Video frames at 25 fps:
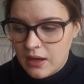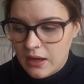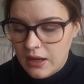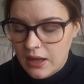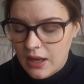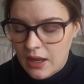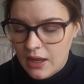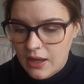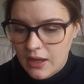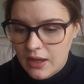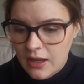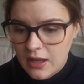
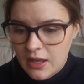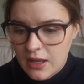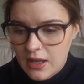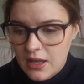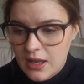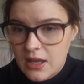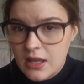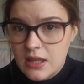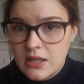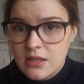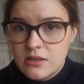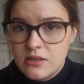yeah,
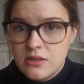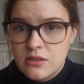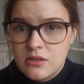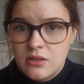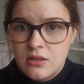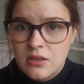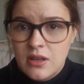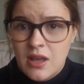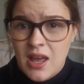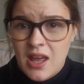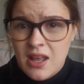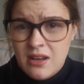
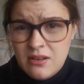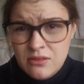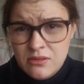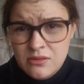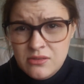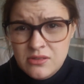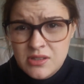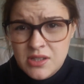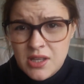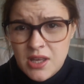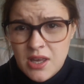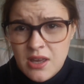and
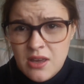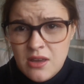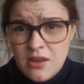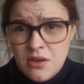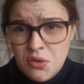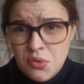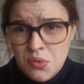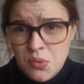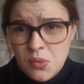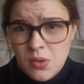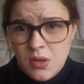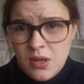
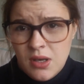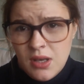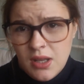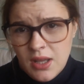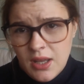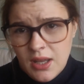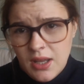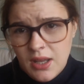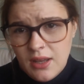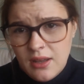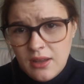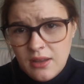also
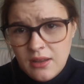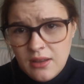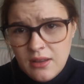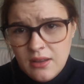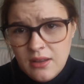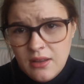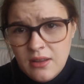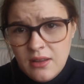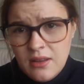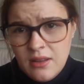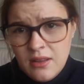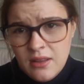like
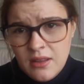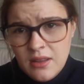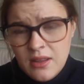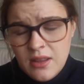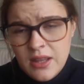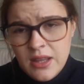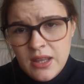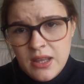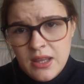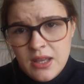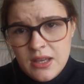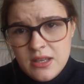
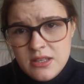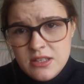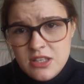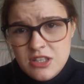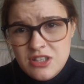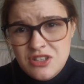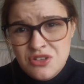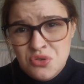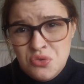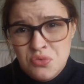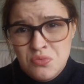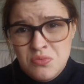there's
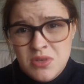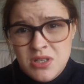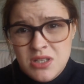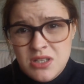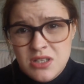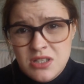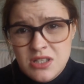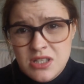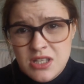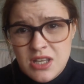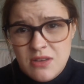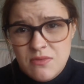this whole
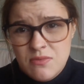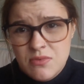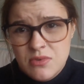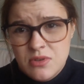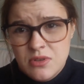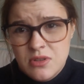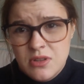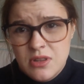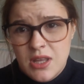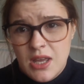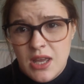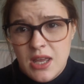
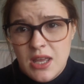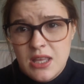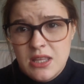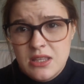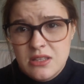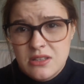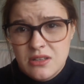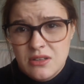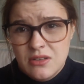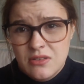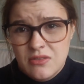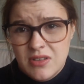misconception that
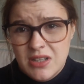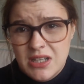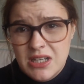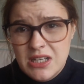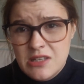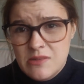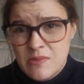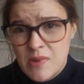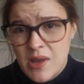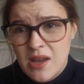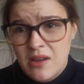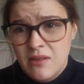it's gonna really
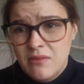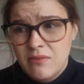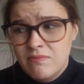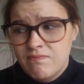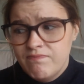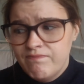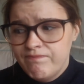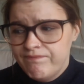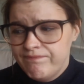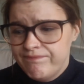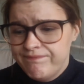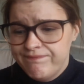smell.
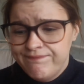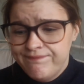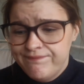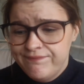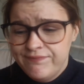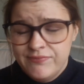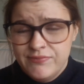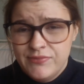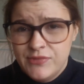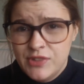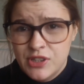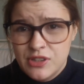
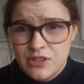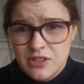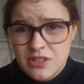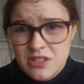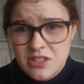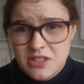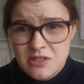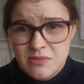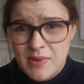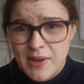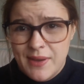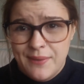It
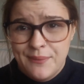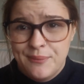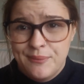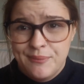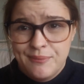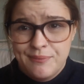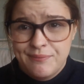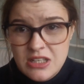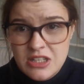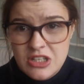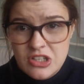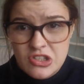doesn't smell.
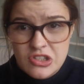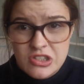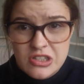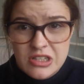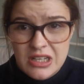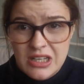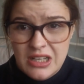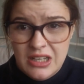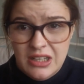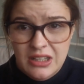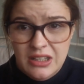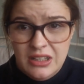It's just
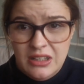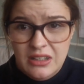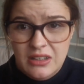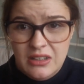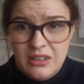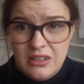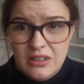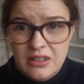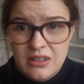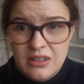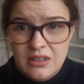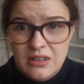
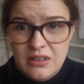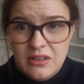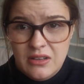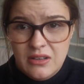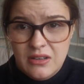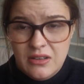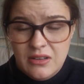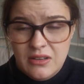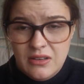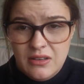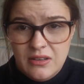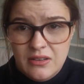like,
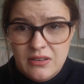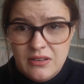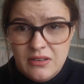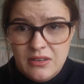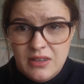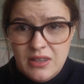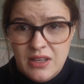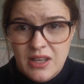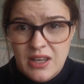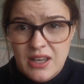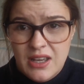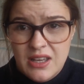
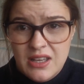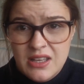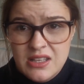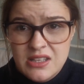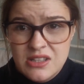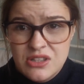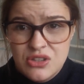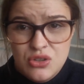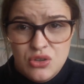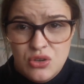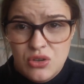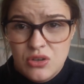yeah,
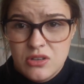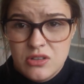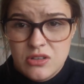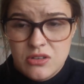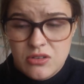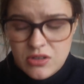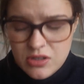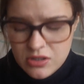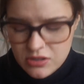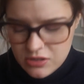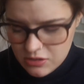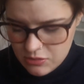it's not as
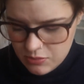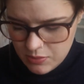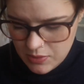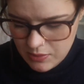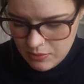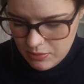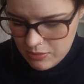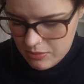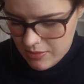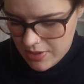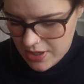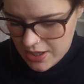gross as
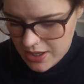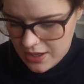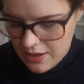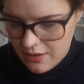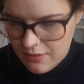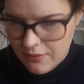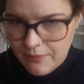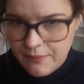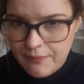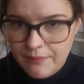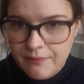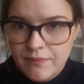people make
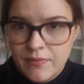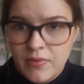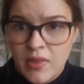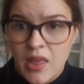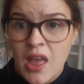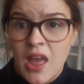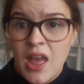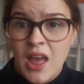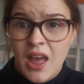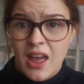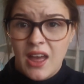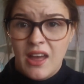out,
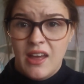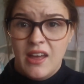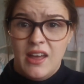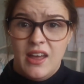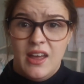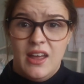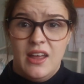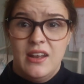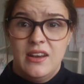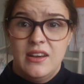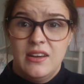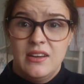
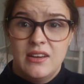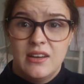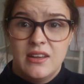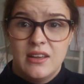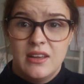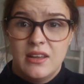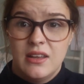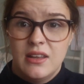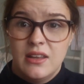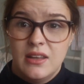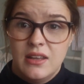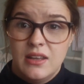and
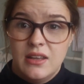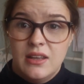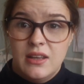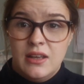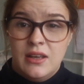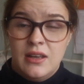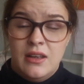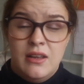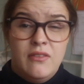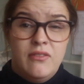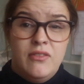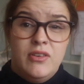
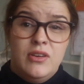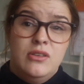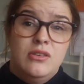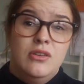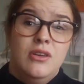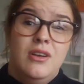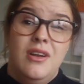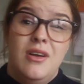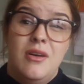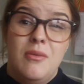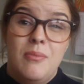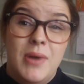it feels a
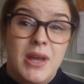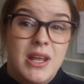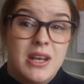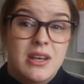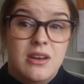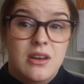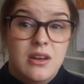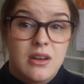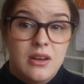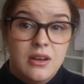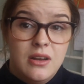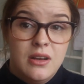lot
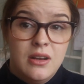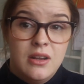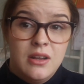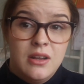better,